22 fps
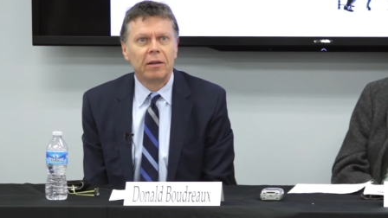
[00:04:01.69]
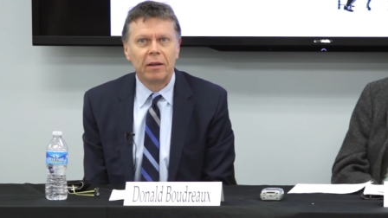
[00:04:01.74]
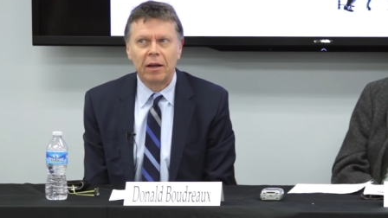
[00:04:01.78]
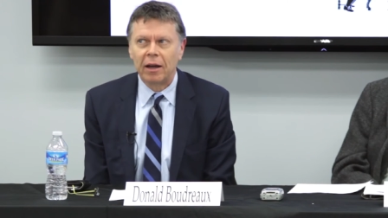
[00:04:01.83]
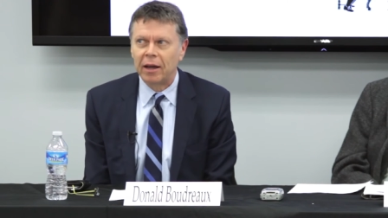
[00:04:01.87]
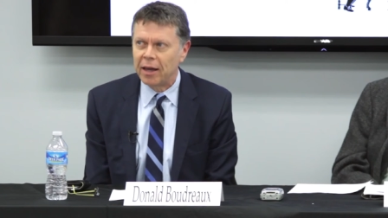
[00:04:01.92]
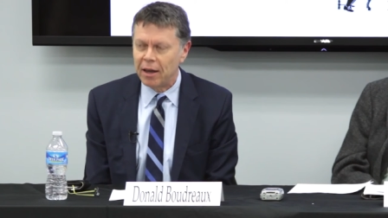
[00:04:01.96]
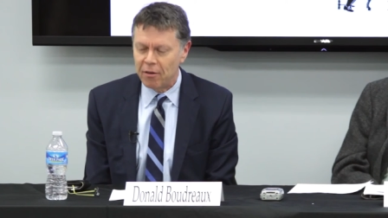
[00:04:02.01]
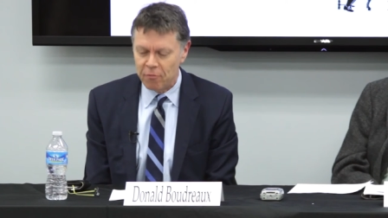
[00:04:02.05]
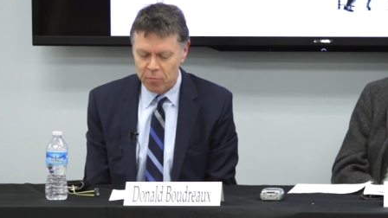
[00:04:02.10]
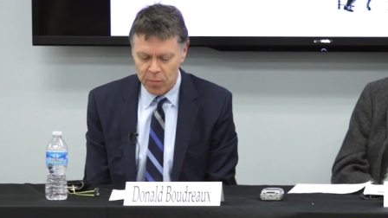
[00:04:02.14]

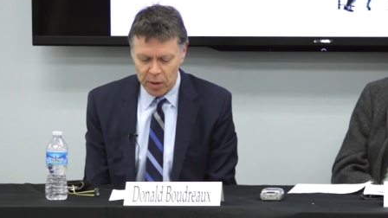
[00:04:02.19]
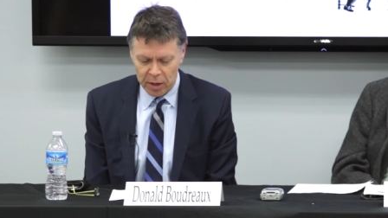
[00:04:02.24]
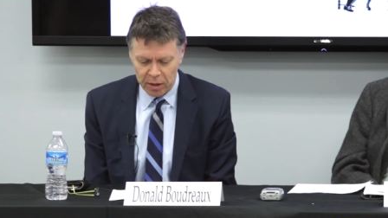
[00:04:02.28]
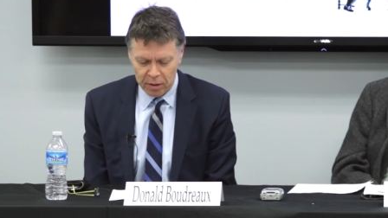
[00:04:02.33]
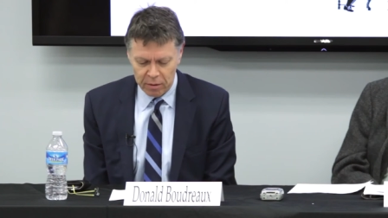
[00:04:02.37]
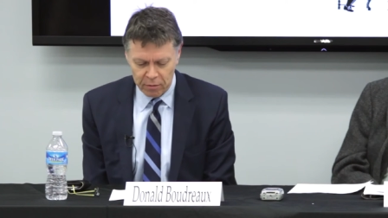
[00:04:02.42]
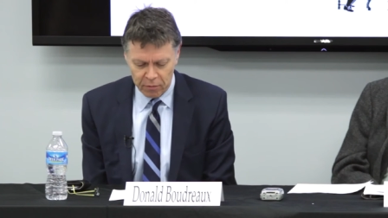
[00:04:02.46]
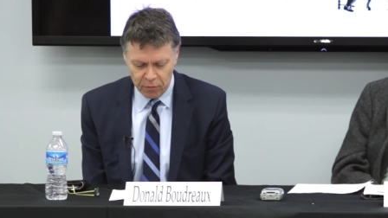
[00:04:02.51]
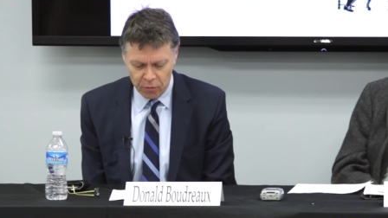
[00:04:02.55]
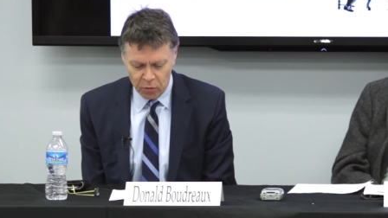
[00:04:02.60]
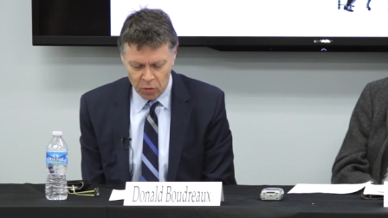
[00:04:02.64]
I have
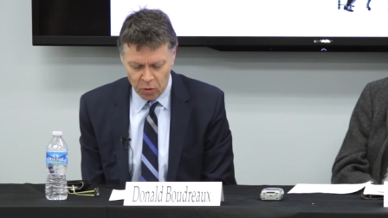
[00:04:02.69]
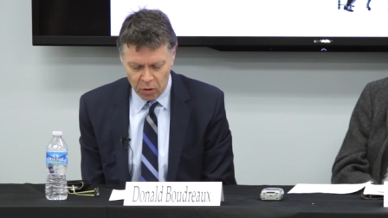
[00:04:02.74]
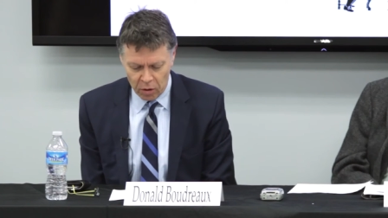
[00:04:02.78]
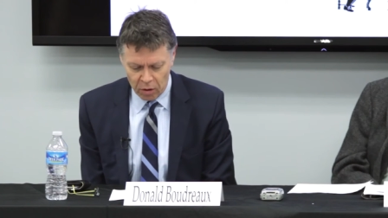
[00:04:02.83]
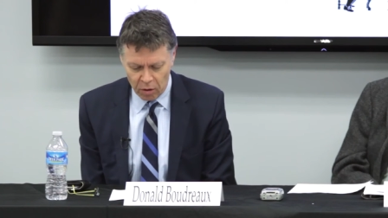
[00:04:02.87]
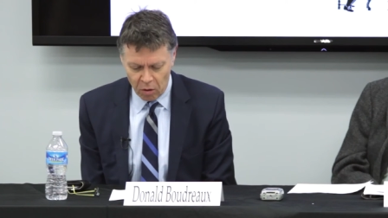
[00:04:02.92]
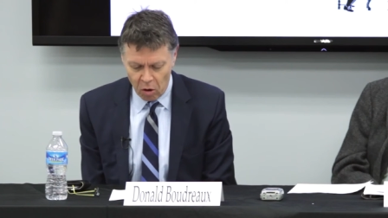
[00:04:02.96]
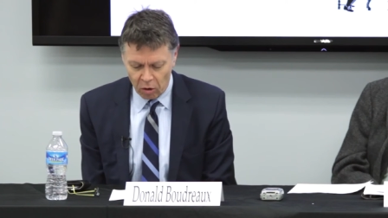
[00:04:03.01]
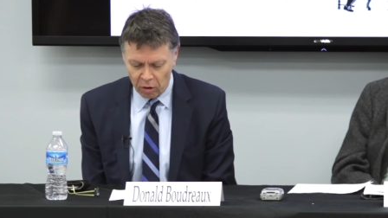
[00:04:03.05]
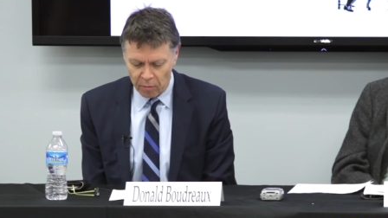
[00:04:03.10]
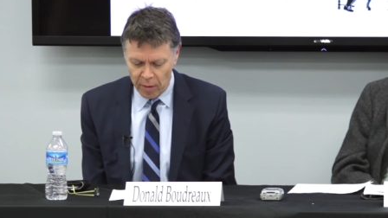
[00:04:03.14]
been
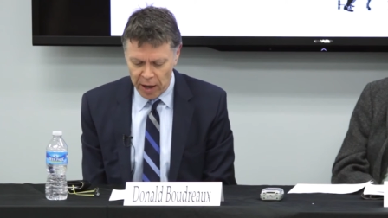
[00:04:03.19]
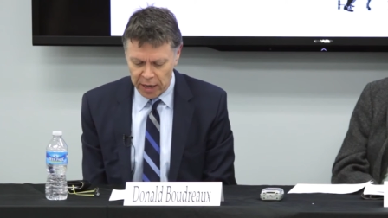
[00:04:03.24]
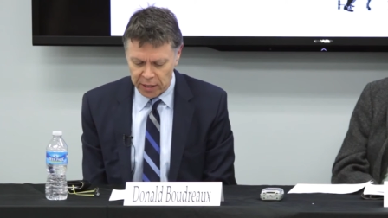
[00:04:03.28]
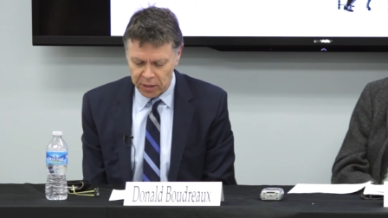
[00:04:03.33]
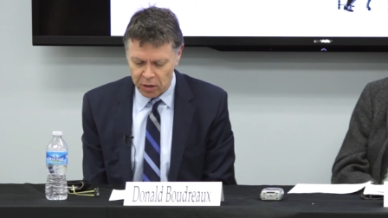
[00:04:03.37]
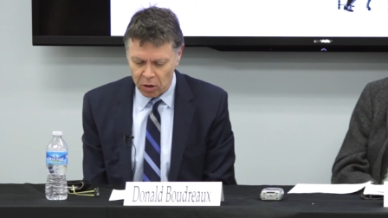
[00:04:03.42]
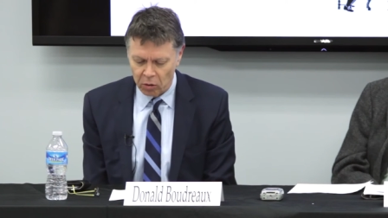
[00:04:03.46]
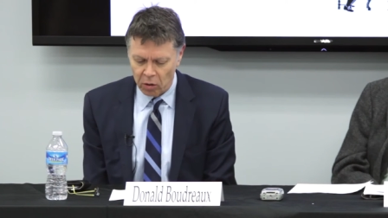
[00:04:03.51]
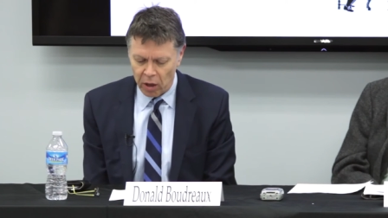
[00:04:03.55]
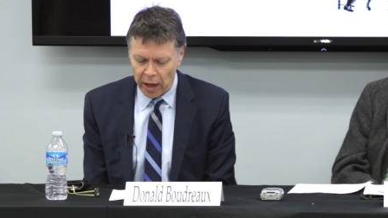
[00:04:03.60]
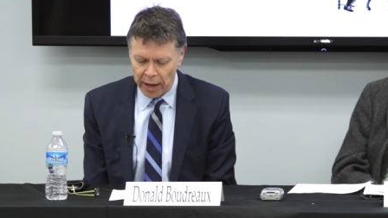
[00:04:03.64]
for all of my
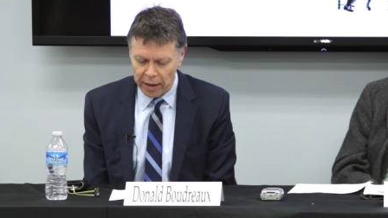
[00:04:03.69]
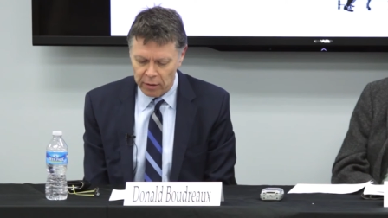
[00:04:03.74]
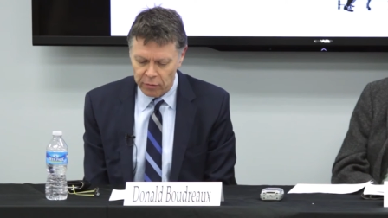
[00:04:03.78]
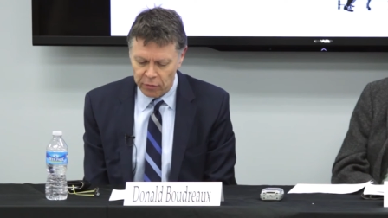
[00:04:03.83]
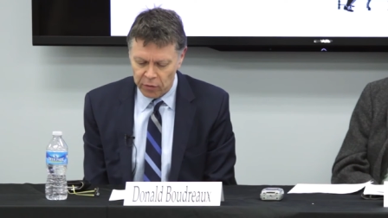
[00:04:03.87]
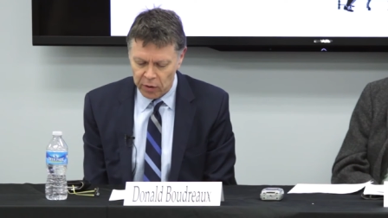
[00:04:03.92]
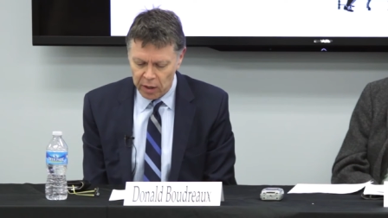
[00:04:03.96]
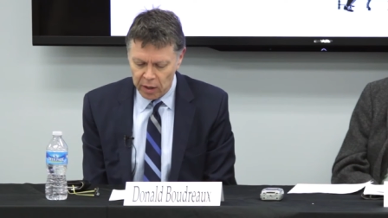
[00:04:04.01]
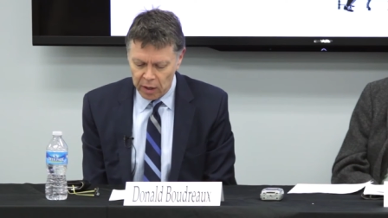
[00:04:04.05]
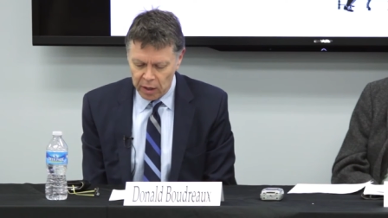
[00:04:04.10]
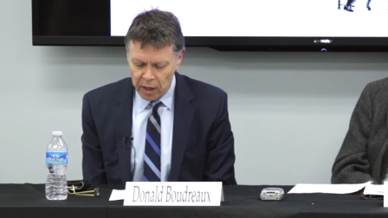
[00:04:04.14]
adult
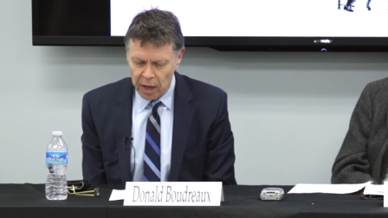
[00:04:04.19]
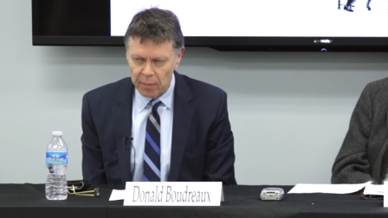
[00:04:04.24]
life,